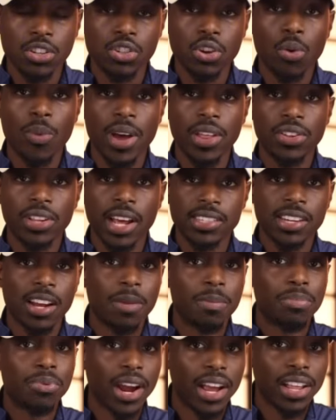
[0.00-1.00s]
So whether that's
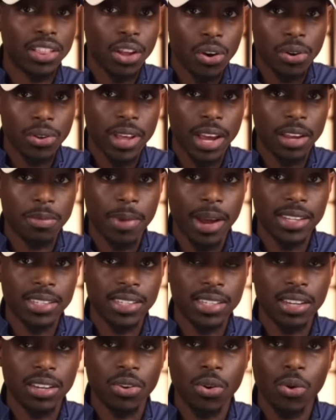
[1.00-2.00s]
a brand logo that you
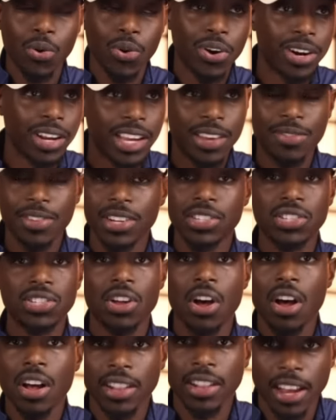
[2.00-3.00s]
might see or even a
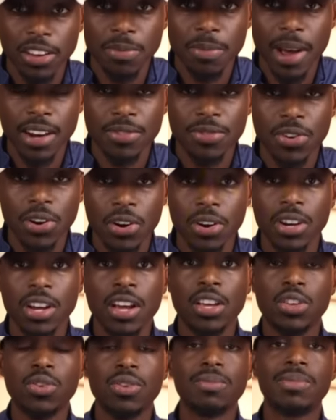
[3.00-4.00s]
song that you might have
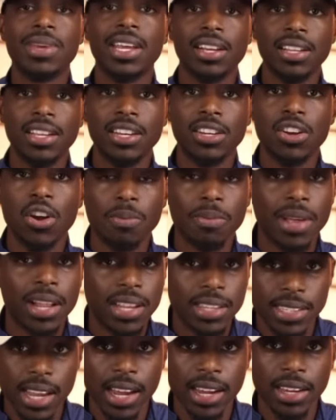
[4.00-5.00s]
heard, you immediately know
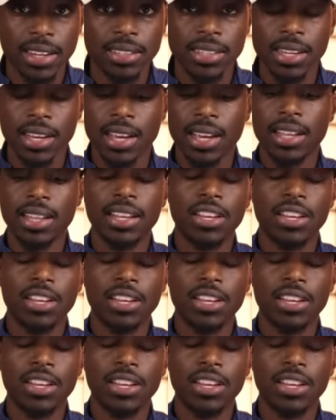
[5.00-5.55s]
milliseconds.